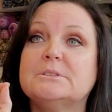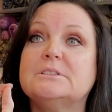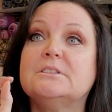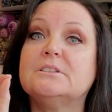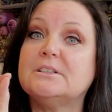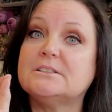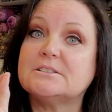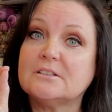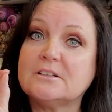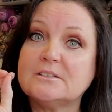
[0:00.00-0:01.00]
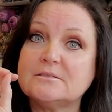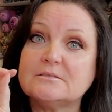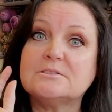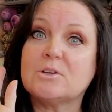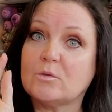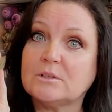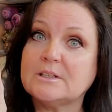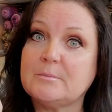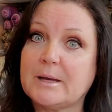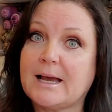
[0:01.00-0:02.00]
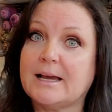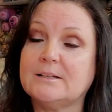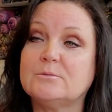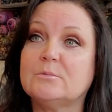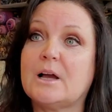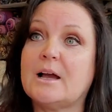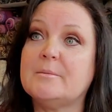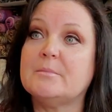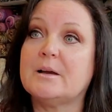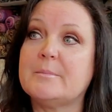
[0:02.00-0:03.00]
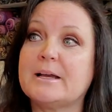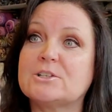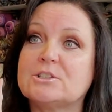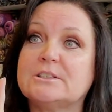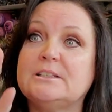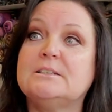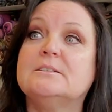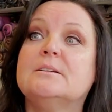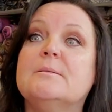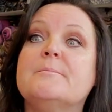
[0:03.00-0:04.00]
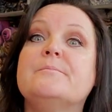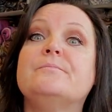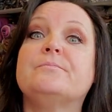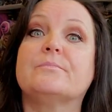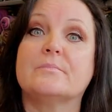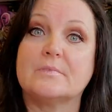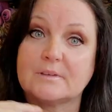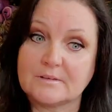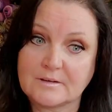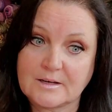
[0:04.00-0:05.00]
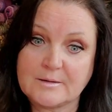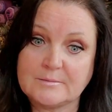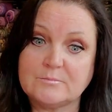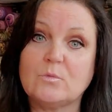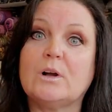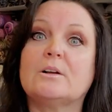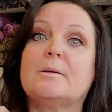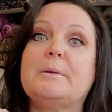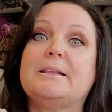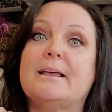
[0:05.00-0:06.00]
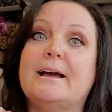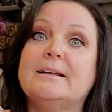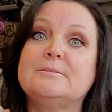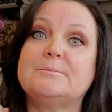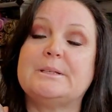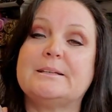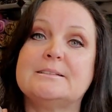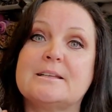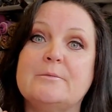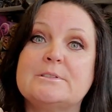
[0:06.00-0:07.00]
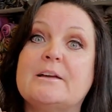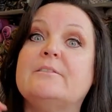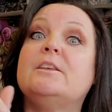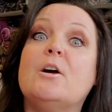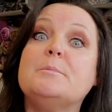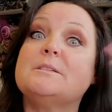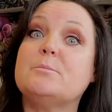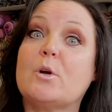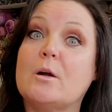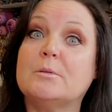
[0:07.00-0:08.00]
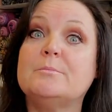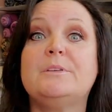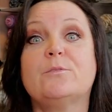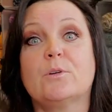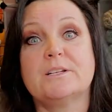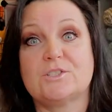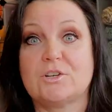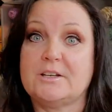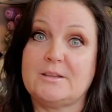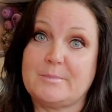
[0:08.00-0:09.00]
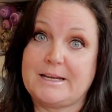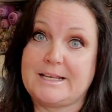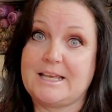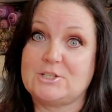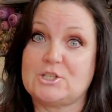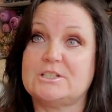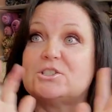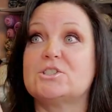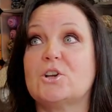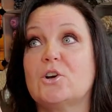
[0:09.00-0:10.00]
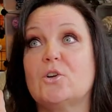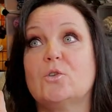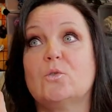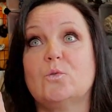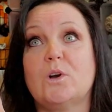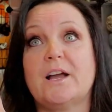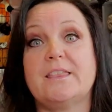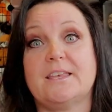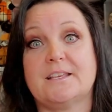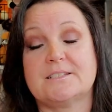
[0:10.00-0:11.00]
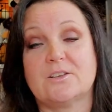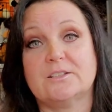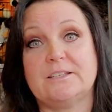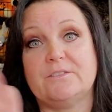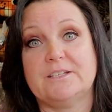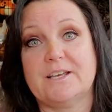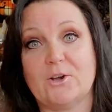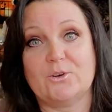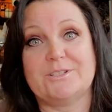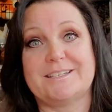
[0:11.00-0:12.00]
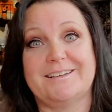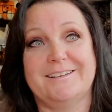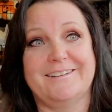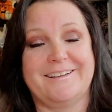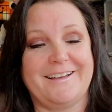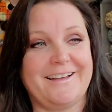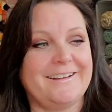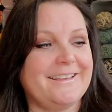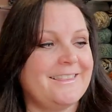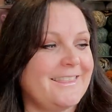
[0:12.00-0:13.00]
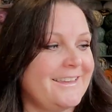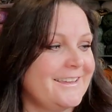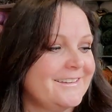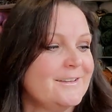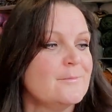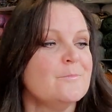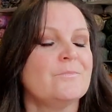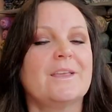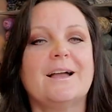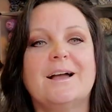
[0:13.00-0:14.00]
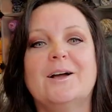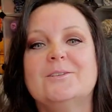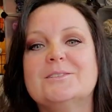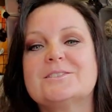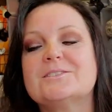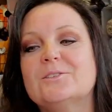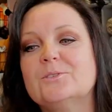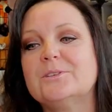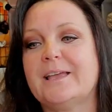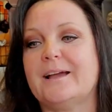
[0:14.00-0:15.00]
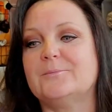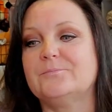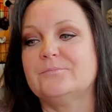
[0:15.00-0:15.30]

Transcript: But it's not totally bad. I'm, I'm actually... I'm welcoming that because I was having the opposite problem before I started the medication. So I think it's all evened out. I think. Uh, so yeah.